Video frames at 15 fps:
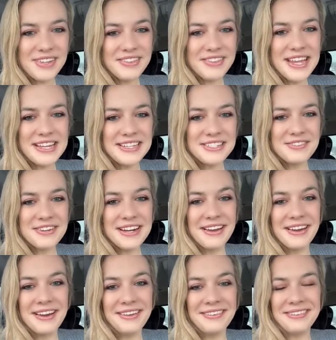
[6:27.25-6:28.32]
Thanks,
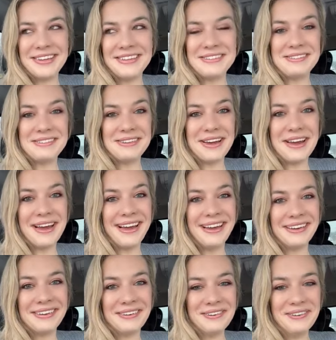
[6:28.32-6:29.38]
300. They
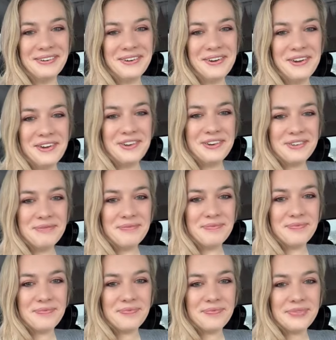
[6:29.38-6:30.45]
suck.
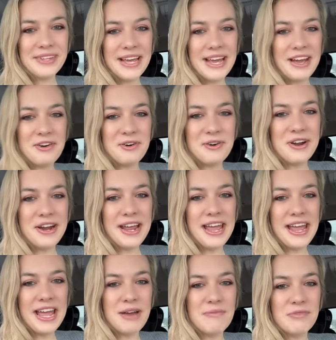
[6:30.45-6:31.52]
Hi,
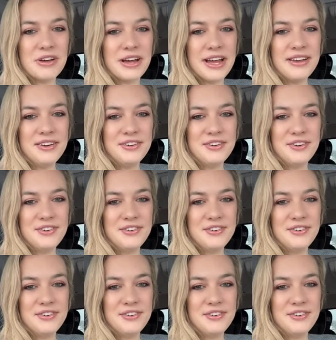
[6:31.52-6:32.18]
Jorge. I'm good.